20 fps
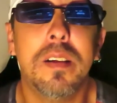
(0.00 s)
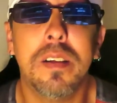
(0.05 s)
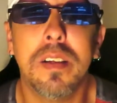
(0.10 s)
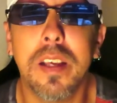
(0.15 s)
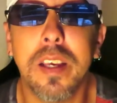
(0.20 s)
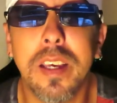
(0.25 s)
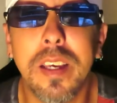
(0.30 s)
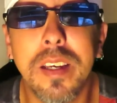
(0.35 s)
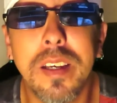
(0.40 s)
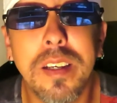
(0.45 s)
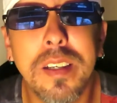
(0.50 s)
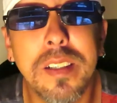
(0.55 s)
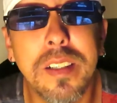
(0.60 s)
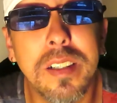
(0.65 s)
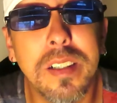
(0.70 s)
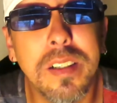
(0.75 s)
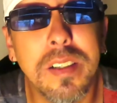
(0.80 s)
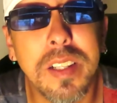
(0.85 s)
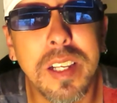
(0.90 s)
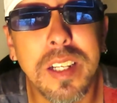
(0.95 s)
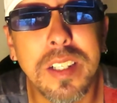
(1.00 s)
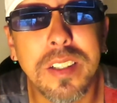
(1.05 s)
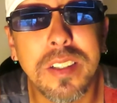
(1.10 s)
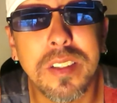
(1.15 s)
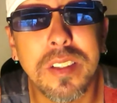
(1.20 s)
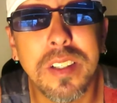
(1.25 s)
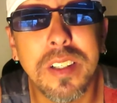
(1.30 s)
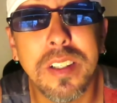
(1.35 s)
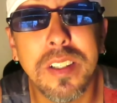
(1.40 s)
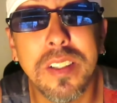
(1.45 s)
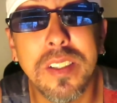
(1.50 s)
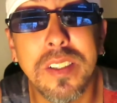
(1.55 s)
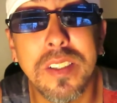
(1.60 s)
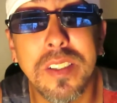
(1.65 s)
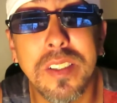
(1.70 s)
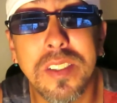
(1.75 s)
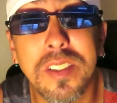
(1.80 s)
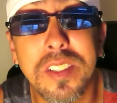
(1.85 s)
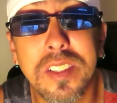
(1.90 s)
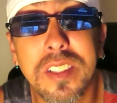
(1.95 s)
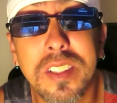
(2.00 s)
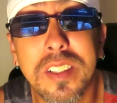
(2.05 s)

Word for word: like, ew, that's gross.